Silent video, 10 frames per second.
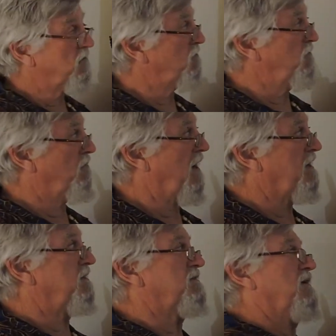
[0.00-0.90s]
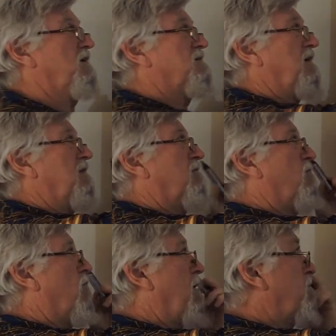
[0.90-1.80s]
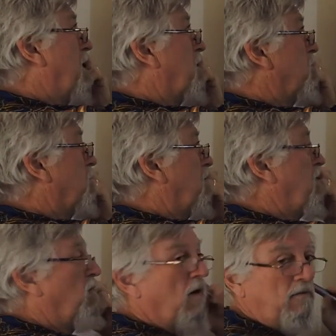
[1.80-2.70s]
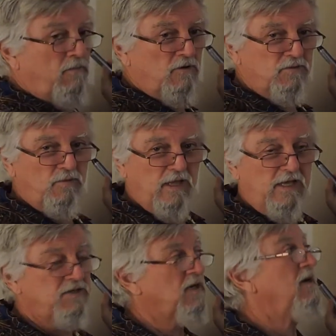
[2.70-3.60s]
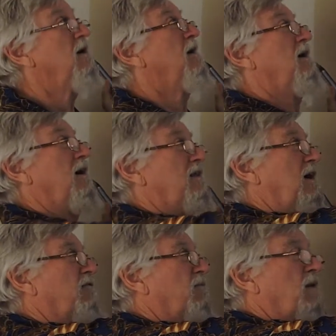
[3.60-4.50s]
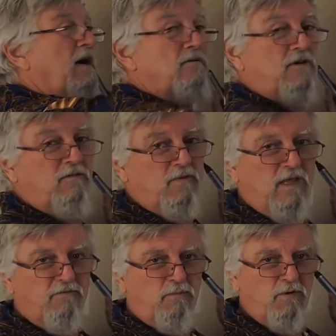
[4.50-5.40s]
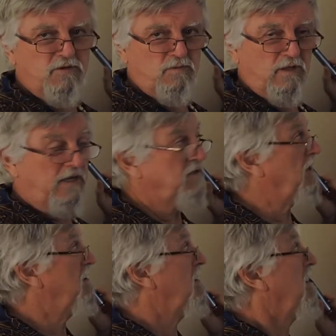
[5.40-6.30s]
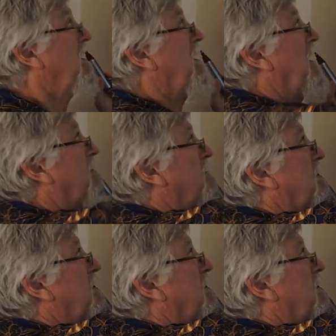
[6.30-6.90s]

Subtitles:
two brackets is then one bracket will give me one possible answer, and the other bracket will give me the other possible answer. How can